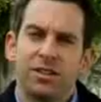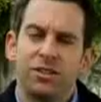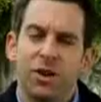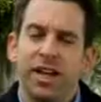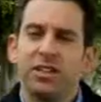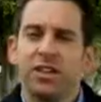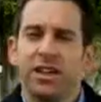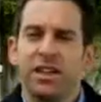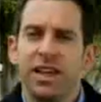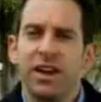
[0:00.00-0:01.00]

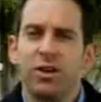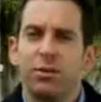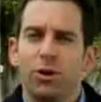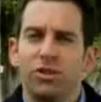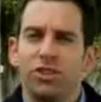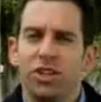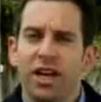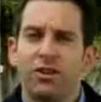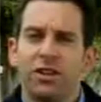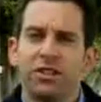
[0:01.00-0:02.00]
strangely, they are the most
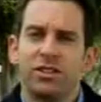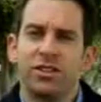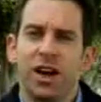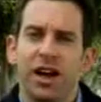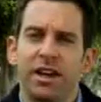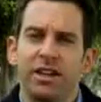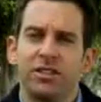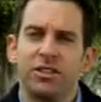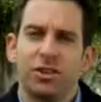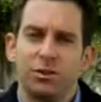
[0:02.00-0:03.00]
generous
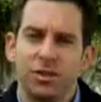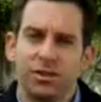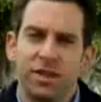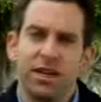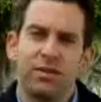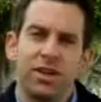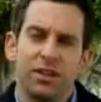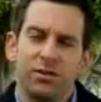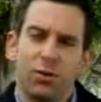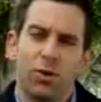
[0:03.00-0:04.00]
societies in terms of
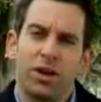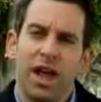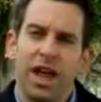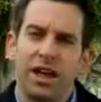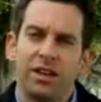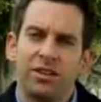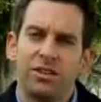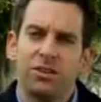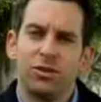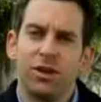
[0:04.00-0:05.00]
giving foreign aid
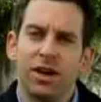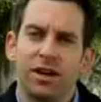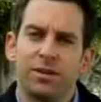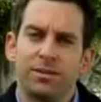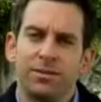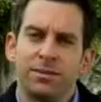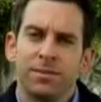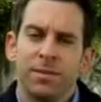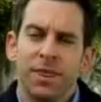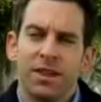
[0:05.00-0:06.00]
to
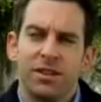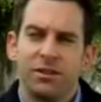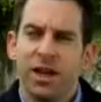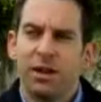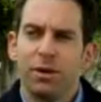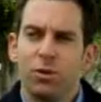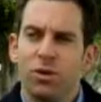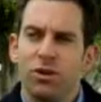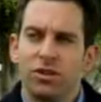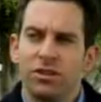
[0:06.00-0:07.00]
the developing
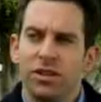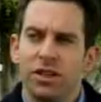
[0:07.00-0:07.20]
world.